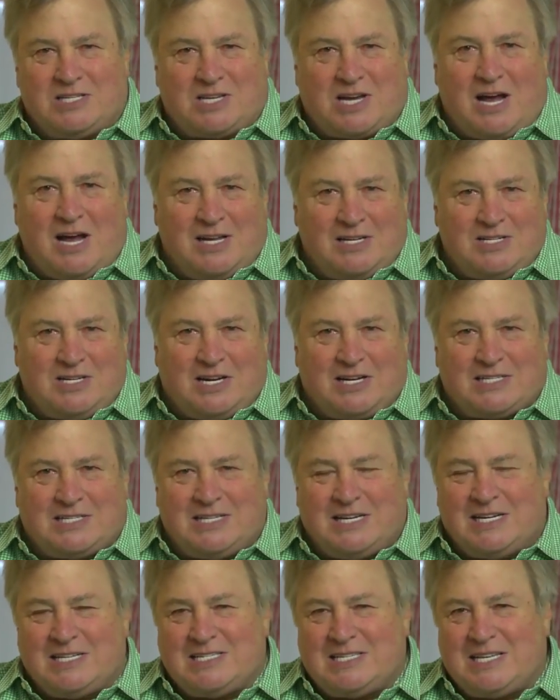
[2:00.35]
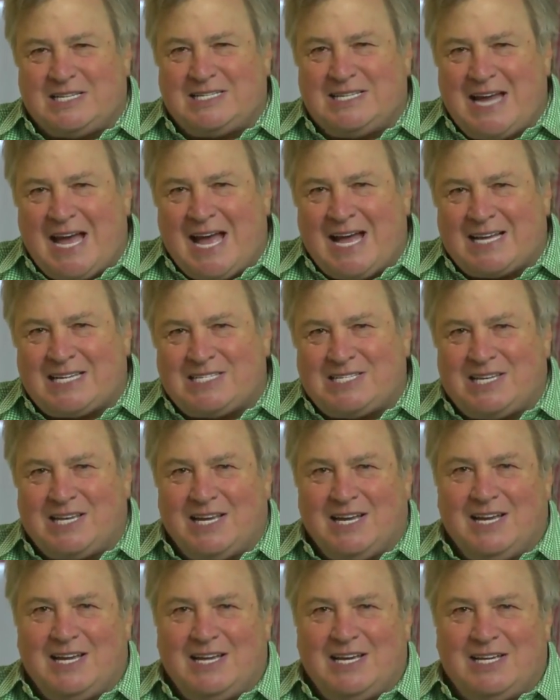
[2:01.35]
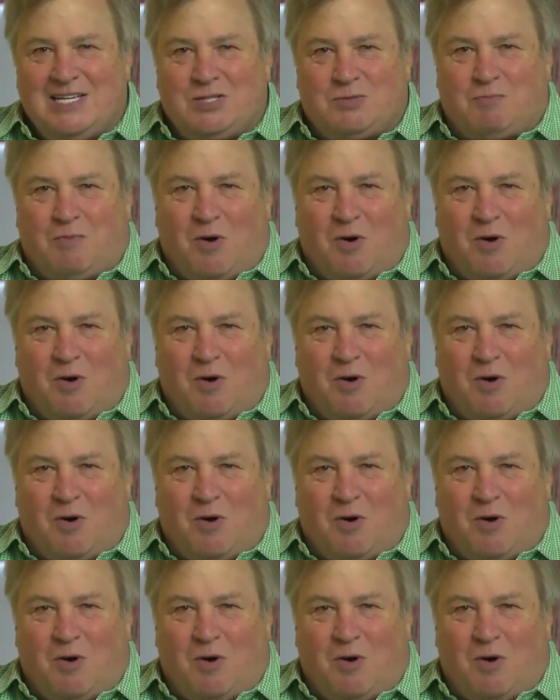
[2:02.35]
conduct, in his attacks, his